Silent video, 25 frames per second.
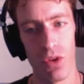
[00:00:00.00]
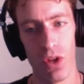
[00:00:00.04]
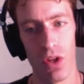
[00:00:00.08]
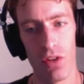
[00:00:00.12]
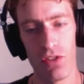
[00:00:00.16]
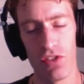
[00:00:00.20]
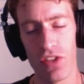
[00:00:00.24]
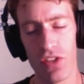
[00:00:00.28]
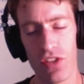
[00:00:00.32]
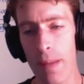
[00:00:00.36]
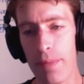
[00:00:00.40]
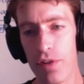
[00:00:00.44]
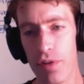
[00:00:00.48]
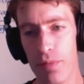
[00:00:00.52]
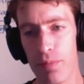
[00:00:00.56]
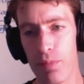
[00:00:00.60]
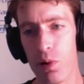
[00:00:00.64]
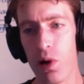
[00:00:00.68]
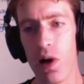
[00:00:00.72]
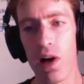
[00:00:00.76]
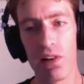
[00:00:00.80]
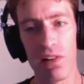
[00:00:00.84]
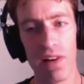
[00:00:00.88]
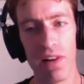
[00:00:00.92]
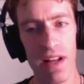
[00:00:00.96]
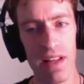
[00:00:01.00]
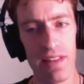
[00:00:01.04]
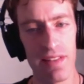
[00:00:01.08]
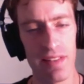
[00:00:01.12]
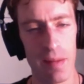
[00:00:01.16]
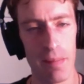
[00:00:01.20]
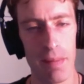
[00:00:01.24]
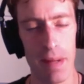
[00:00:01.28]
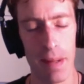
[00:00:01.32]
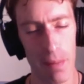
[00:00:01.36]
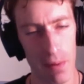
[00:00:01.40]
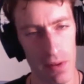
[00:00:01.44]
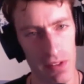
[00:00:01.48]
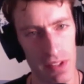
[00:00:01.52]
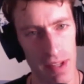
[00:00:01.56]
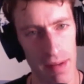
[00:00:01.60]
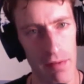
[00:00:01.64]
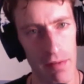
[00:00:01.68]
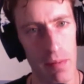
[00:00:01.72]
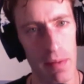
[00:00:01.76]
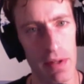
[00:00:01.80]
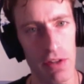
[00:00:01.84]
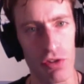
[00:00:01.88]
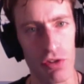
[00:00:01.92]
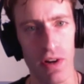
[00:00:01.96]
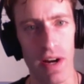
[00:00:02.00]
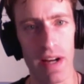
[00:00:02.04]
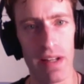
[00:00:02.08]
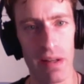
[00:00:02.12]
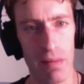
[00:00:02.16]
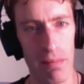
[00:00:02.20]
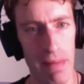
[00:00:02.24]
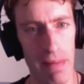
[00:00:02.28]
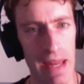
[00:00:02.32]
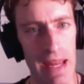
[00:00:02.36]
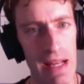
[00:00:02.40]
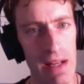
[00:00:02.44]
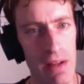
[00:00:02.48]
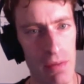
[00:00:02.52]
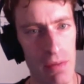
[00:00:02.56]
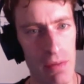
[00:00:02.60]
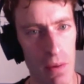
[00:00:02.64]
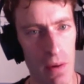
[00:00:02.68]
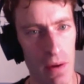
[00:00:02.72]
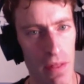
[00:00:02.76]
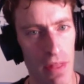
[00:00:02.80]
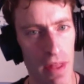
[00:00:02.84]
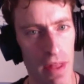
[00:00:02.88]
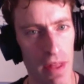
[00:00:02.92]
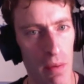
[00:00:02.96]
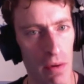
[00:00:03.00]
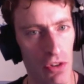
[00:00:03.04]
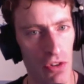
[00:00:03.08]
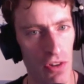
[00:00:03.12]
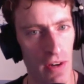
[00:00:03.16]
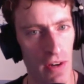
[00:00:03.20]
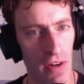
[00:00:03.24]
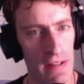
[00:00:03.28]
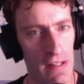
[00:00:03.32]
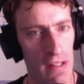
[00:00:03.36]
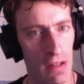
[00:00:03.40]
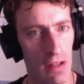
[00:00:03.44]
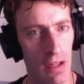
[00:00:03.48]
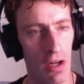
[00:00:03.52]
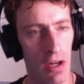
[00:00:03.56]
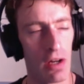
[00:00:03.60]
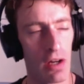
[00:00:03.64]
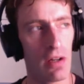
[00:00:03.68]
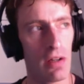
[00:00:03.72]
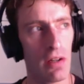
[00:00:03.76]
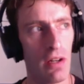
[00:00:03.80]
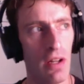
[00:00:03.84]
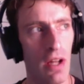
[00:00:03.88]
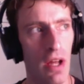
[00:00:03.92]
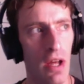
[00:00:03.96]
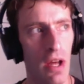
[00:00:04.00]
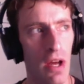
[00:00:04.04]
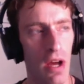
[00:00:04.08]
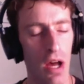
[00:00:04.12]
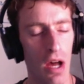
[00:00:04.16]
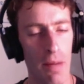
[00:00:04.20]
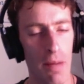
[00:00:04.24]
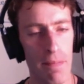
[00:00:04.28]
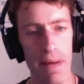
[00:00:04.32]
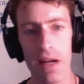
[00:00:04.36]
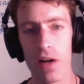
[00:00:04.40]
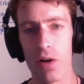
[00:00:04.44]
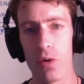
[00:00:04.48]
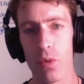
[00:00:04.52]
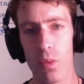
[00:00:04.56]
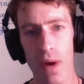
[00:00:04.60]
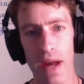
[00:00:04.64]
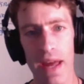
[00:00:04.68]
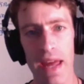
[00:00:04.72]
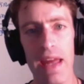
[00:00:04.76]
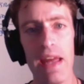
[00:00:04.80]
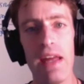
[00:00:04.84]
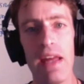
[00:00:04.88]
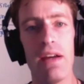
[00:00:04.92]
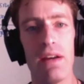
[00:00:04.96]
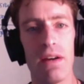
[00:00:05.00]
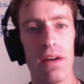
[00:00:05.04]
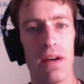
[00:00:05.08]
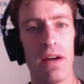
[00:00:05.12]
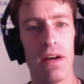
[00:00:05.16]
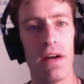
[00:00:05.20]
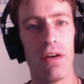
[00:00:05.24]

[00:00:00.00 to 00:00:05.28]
types of progress that people seem to be trying to make, where they were trying to learn a better way